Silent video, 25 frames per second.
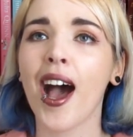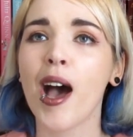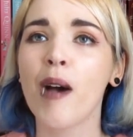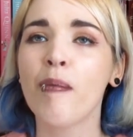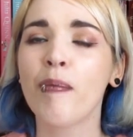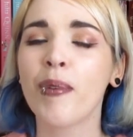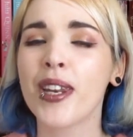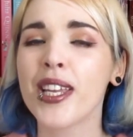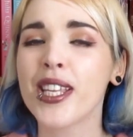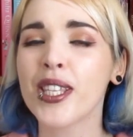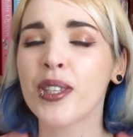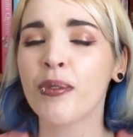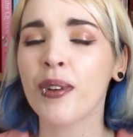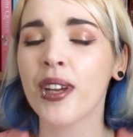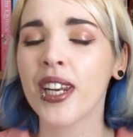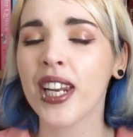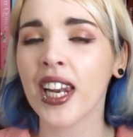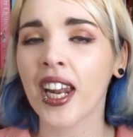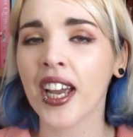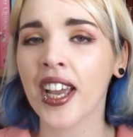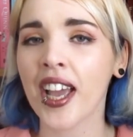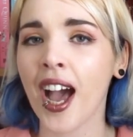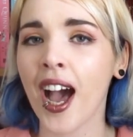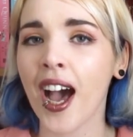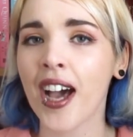but it's really
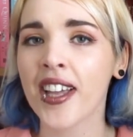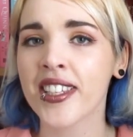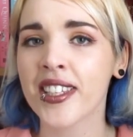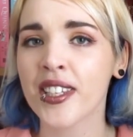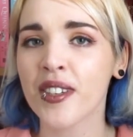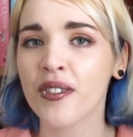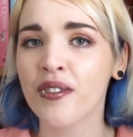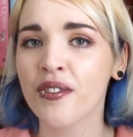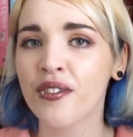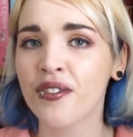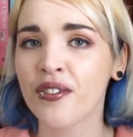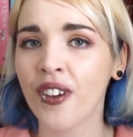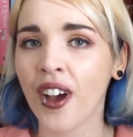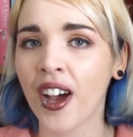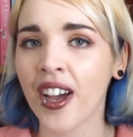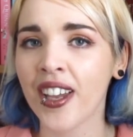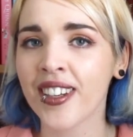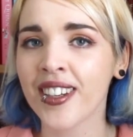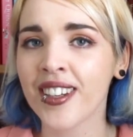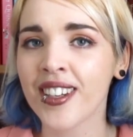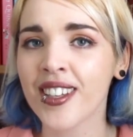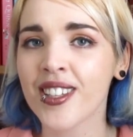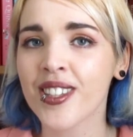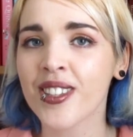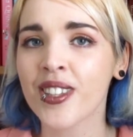light-hearted and
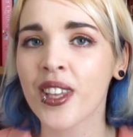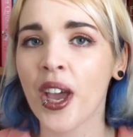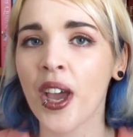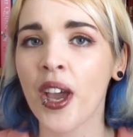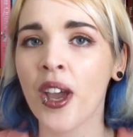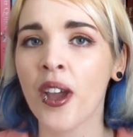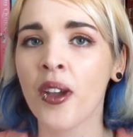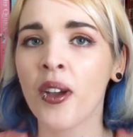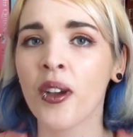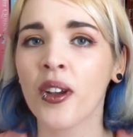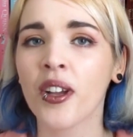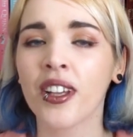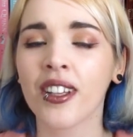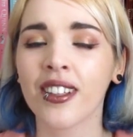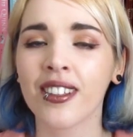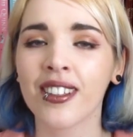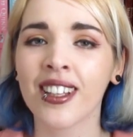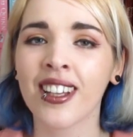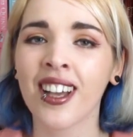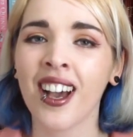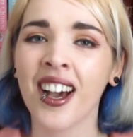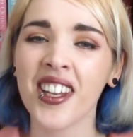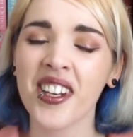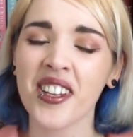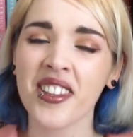fun so
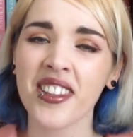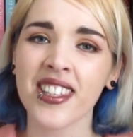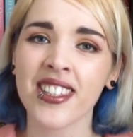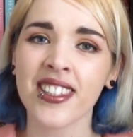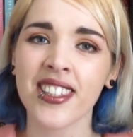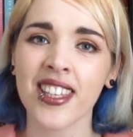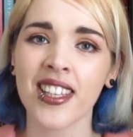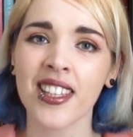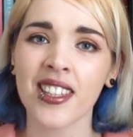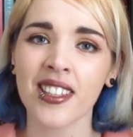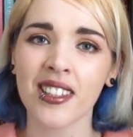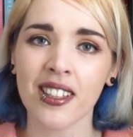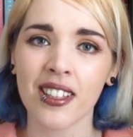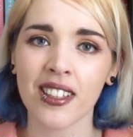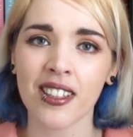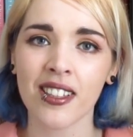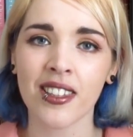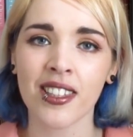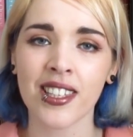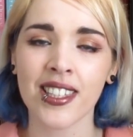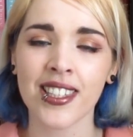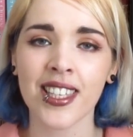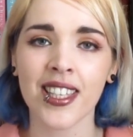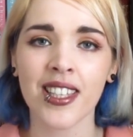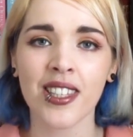kind of the sins
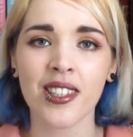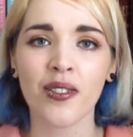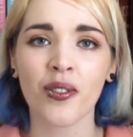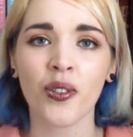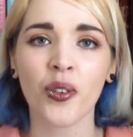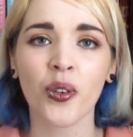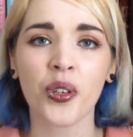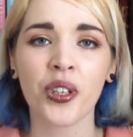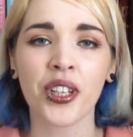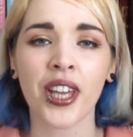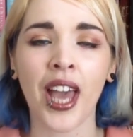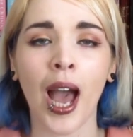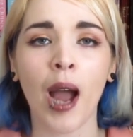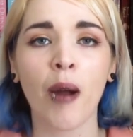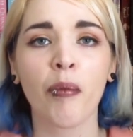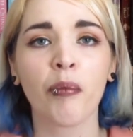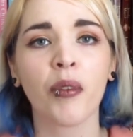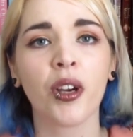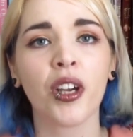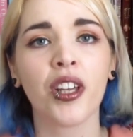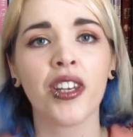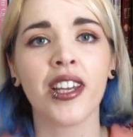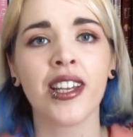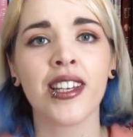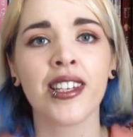the sins of Lord
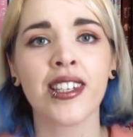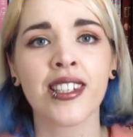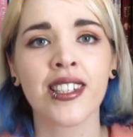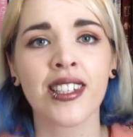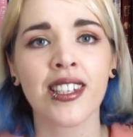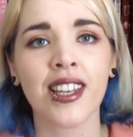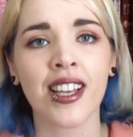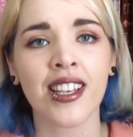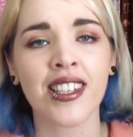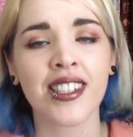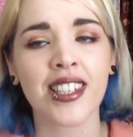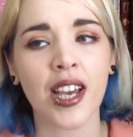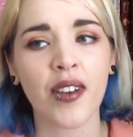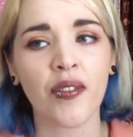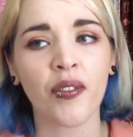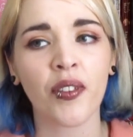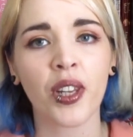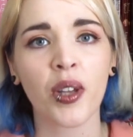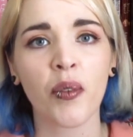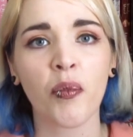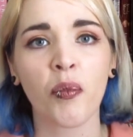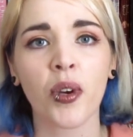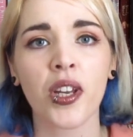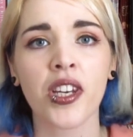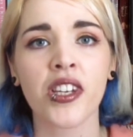Cameron and and Devil
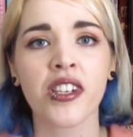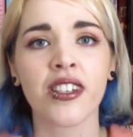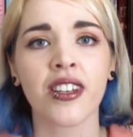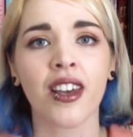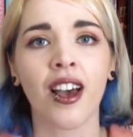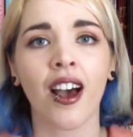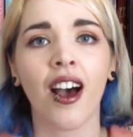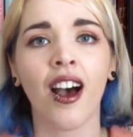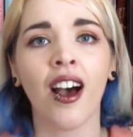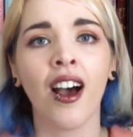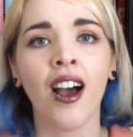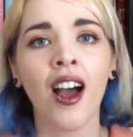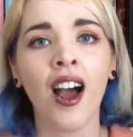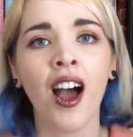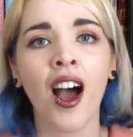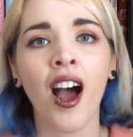in Winter.